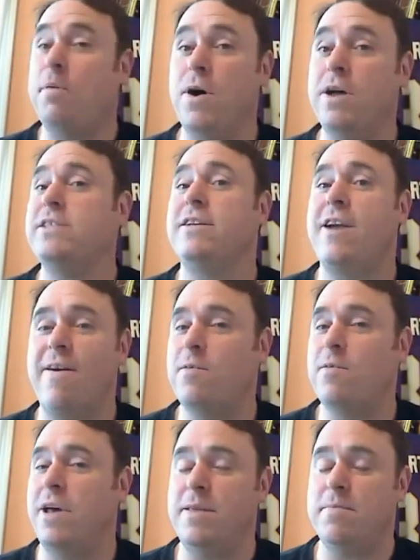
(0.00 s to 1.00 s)
wasn't covered
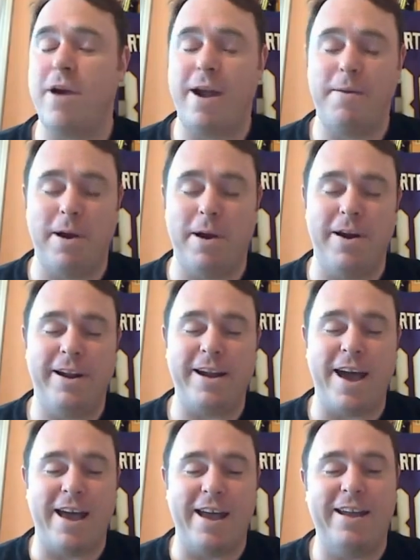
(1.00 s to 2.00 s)
by the primary
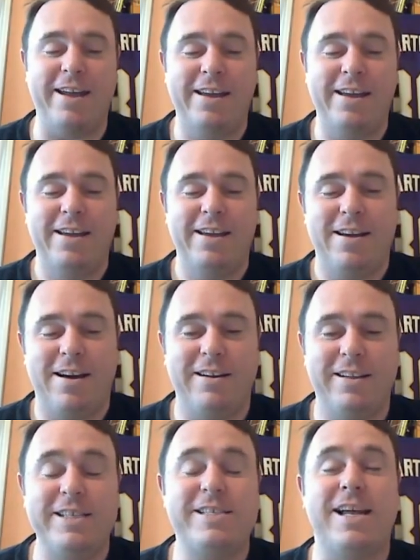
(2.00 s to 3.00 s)
guy, or at
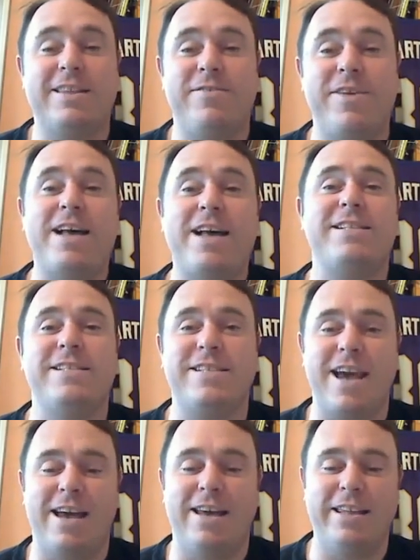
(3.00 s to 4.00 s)
least not the fastest
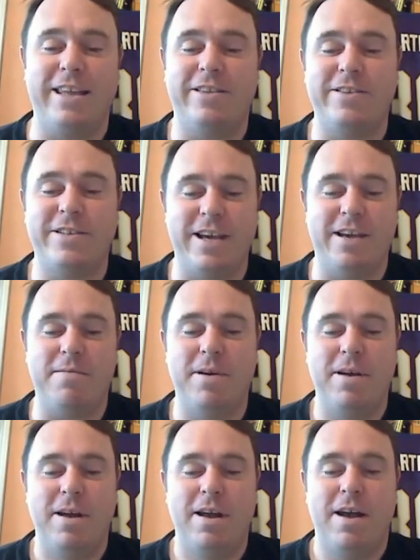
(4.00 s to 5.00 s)
guy on the other team.
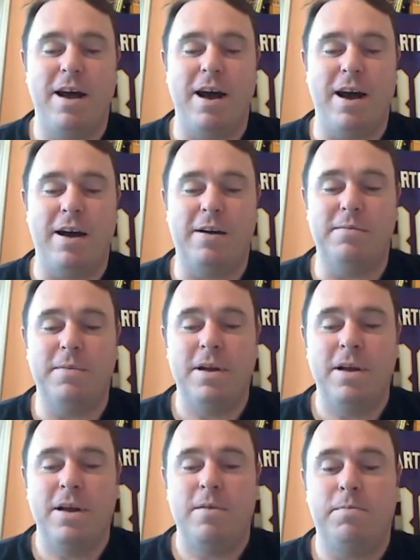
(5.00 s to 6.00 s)

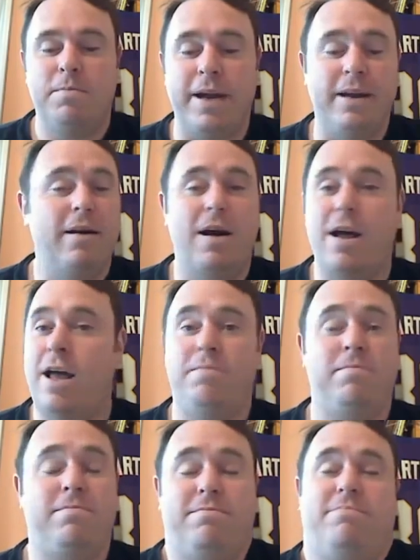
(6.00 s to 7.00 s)
But,
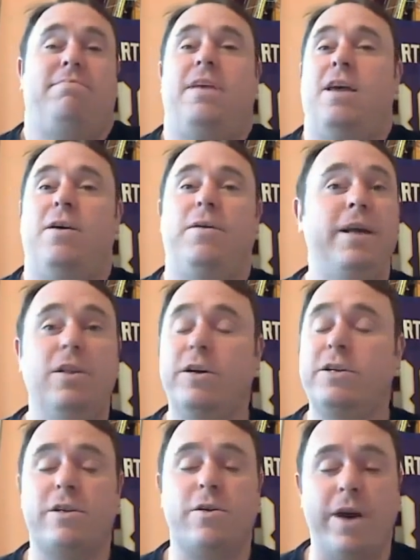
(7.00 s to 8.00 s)
he
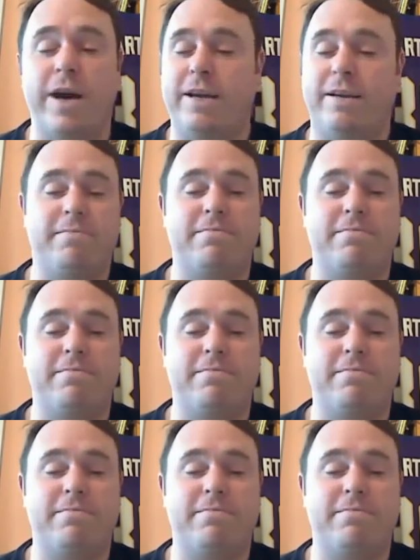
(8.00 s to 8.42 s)
looks quick,